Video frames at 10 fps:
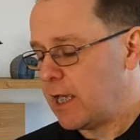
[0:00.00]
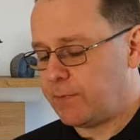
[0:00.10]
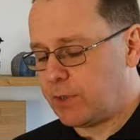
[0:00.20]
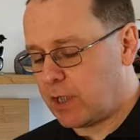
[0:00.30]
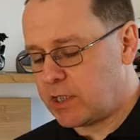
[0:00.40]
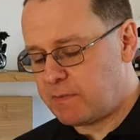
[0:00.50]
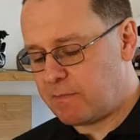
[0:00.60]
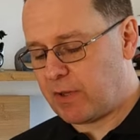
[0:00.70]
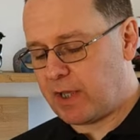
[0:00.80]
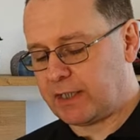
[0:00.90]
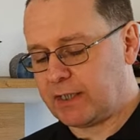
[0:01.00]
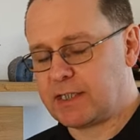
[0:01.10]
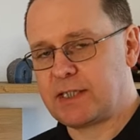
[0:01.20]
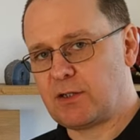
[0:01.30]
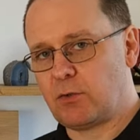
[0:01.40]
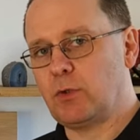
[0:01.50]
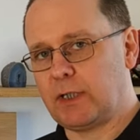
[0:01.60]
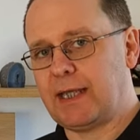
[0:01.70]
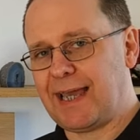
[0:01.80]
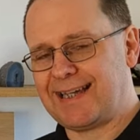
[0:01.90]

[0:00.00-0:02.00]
If you're going to be buying this solely